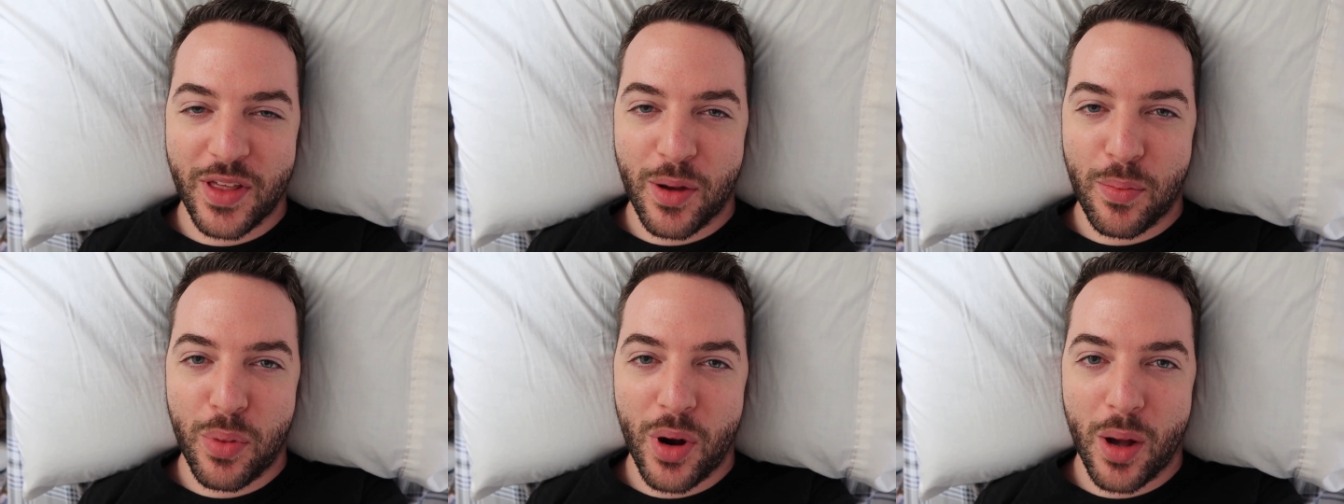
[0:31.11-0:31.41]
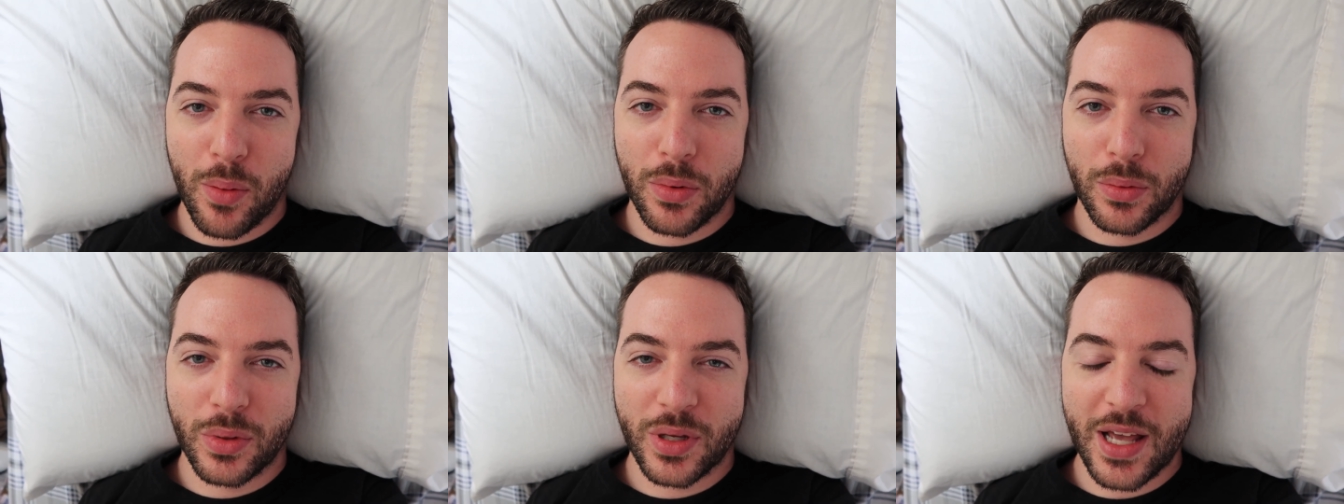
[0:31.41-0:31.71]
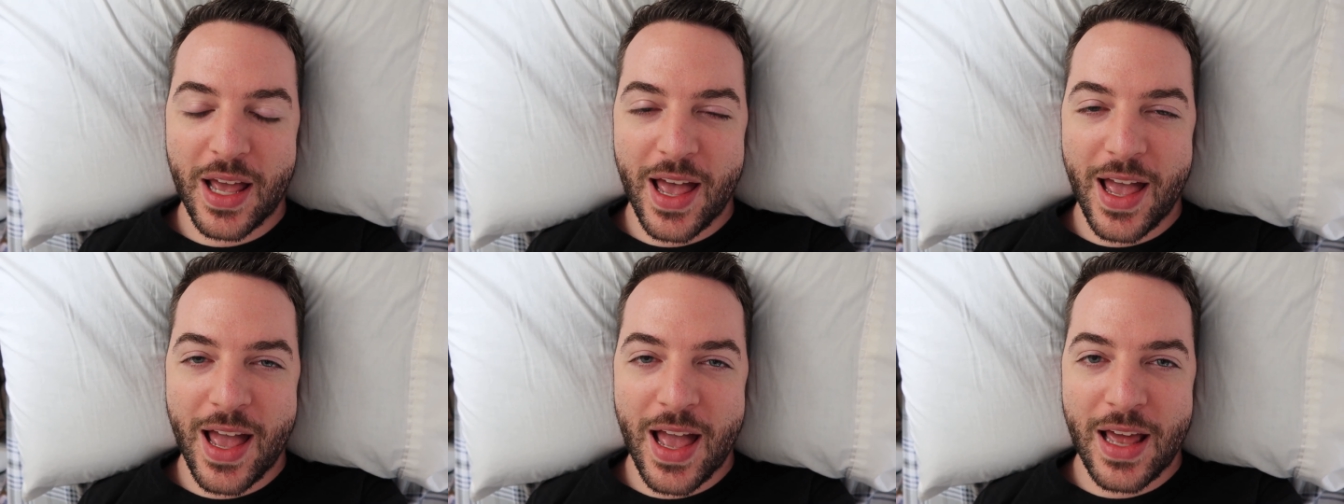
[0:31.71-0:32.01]
that
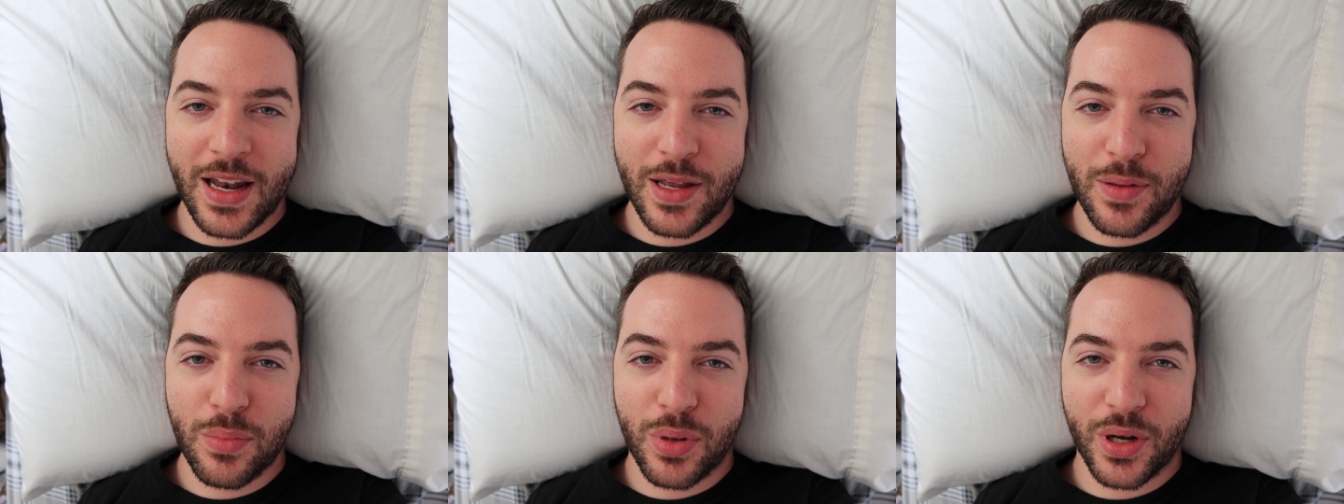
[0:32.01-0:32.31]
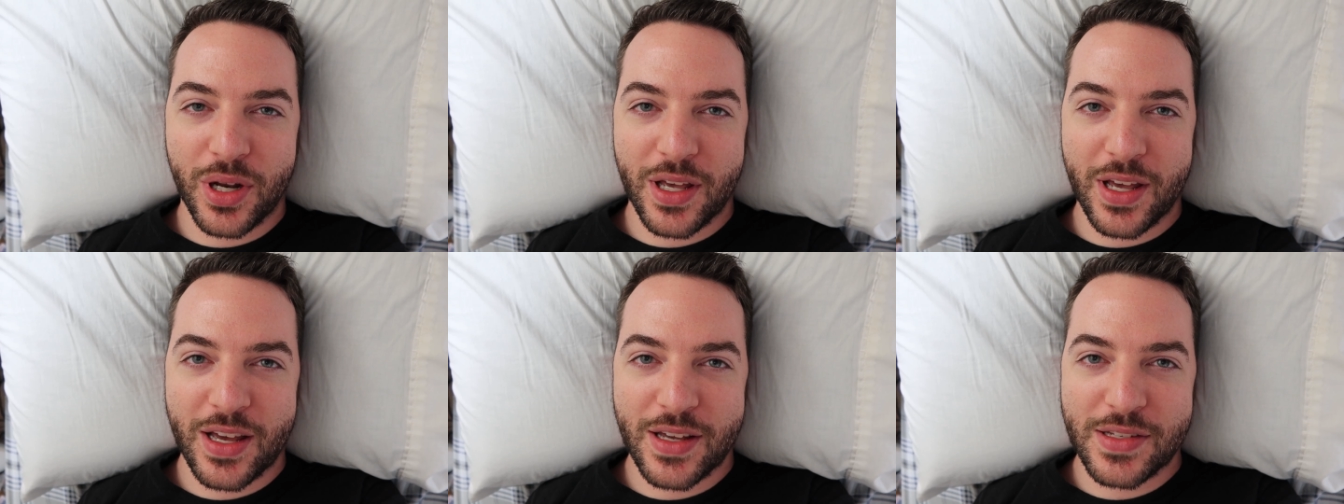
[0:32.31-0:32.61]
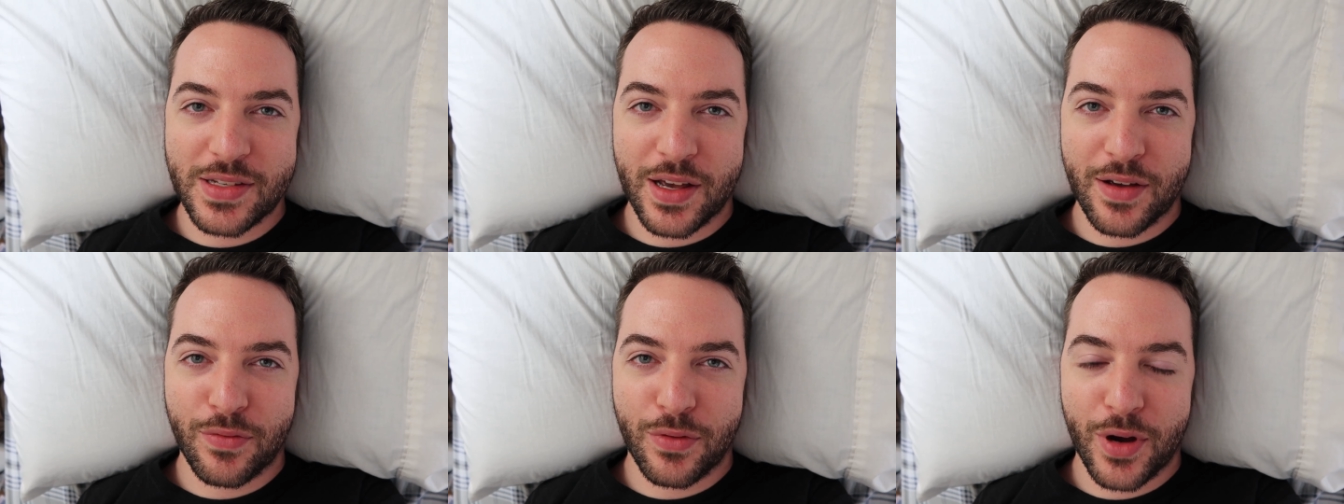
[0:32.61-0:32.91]
probably anybody
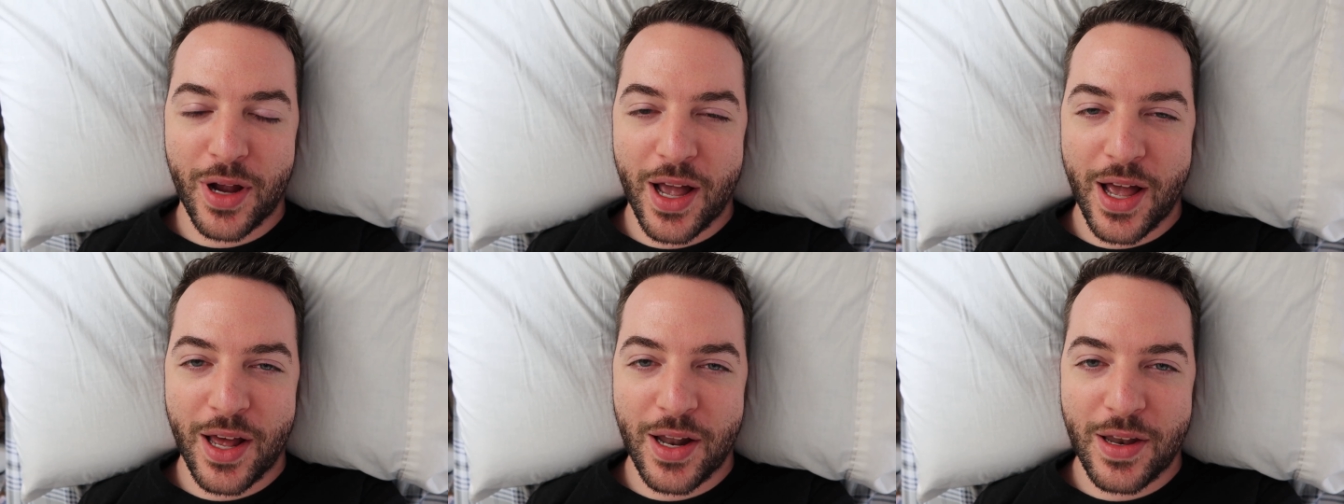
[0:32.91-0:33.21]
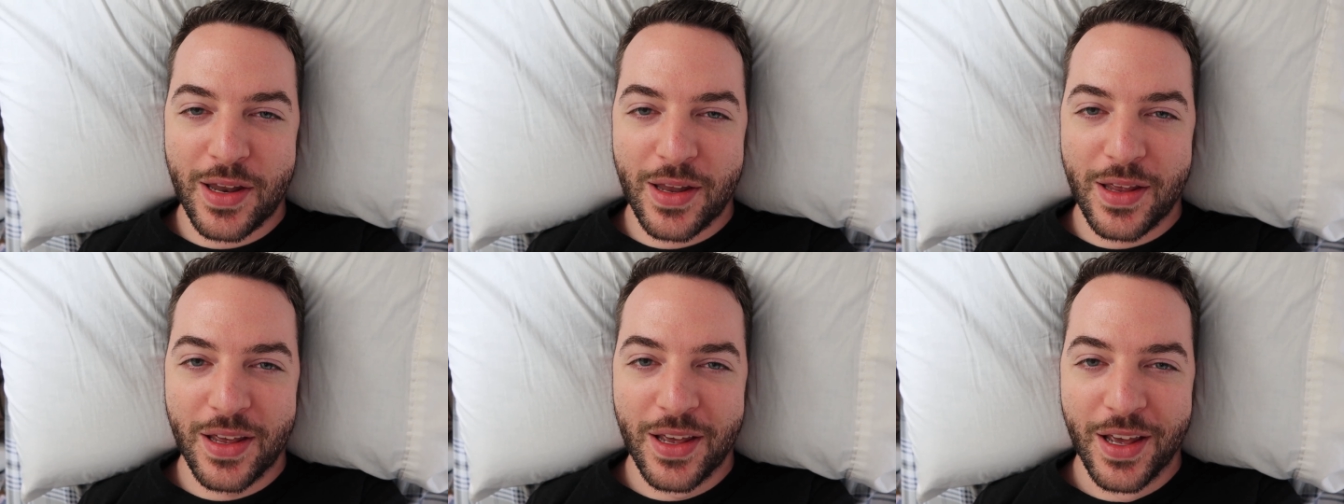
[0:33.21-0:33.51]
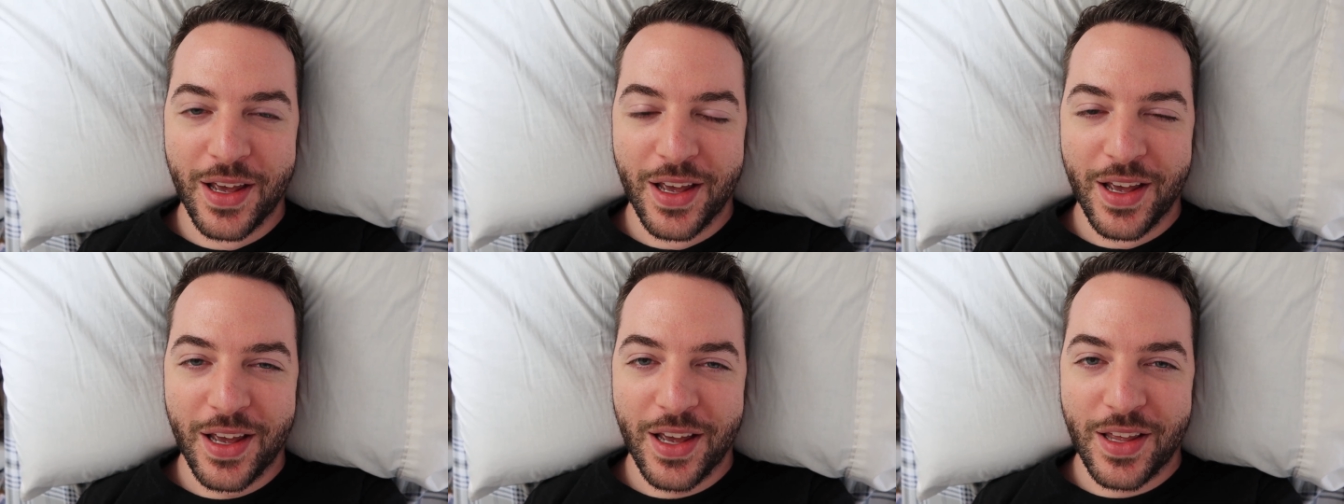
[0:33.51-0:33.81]
has ever had
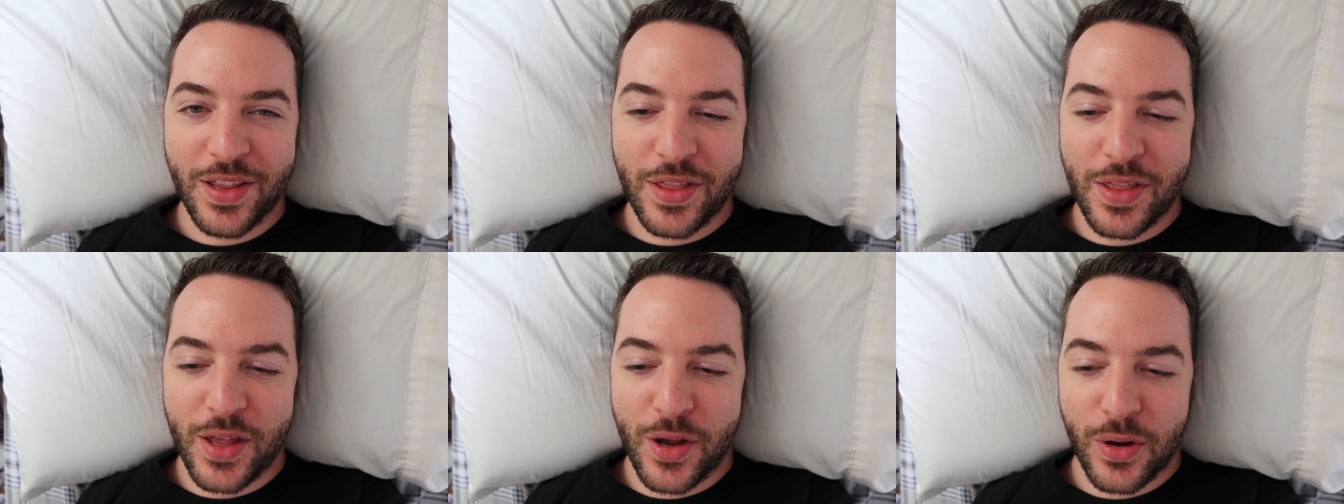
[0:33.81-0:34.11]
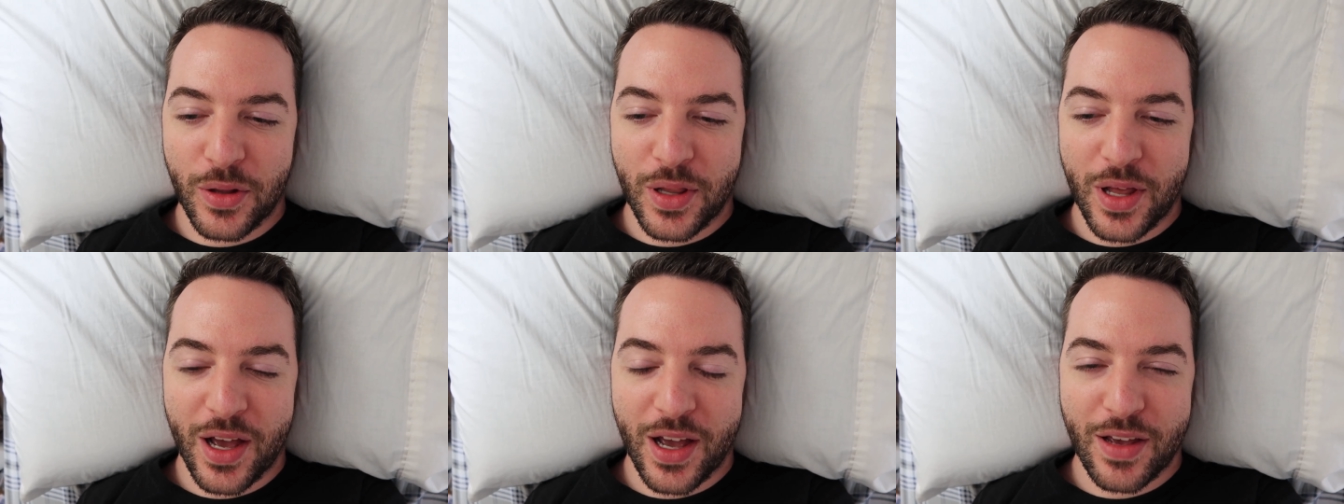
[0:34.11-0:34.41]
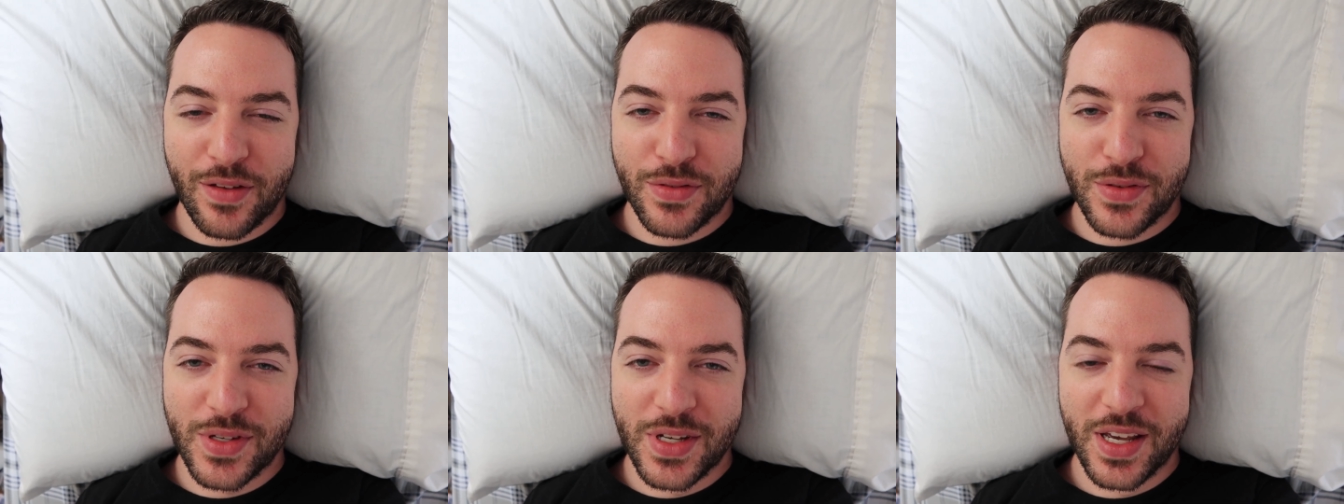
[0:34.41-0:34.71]
in their
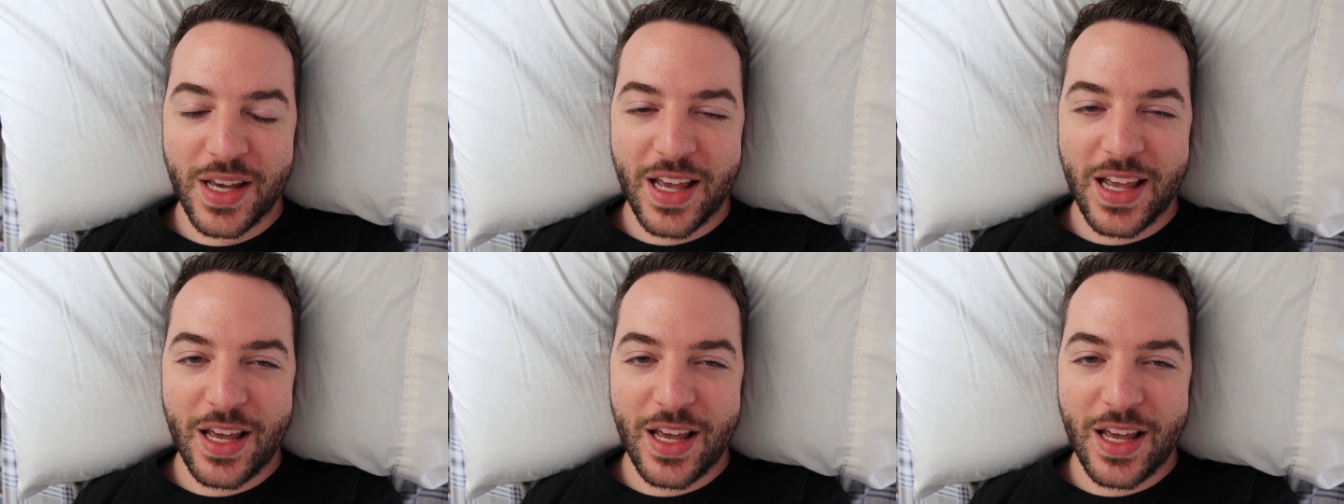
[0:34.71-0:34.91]
lives.